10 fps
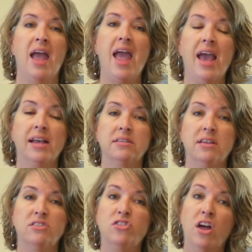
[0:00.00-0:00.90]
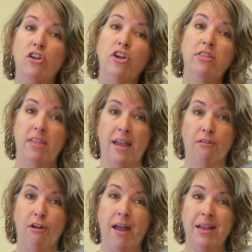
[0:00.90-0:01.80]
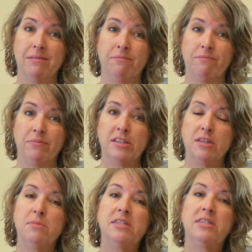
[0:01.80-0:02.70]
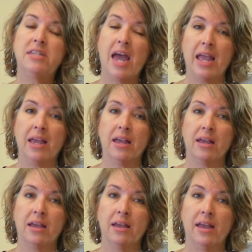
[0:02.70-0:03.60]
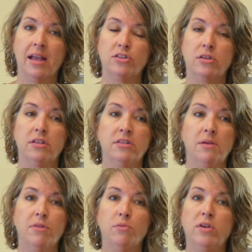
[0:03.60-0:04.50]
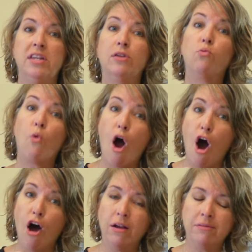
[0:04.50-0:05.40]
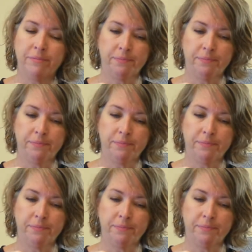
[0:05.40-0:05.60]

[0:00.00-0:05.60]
X is not a good thing, right? It's a mistake. It's something we did wrong.